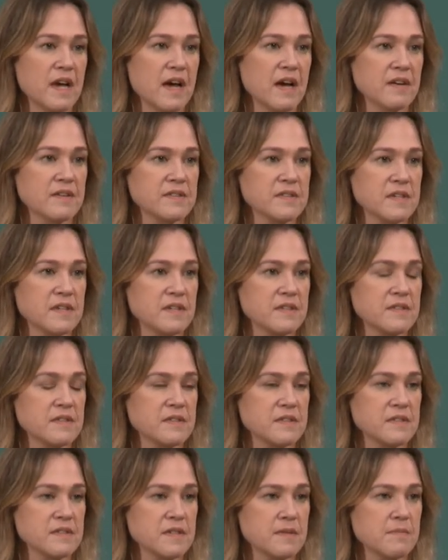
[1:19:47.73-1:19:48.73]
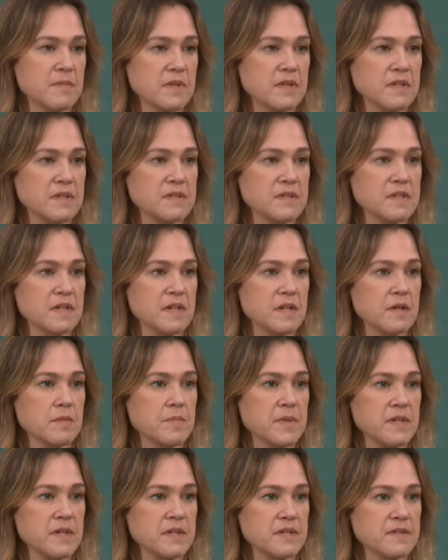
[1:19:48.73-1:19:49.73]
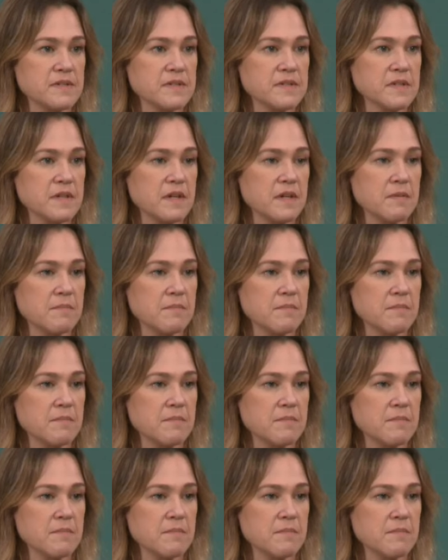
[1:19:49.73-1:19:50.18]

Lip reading: access to some of these therapies.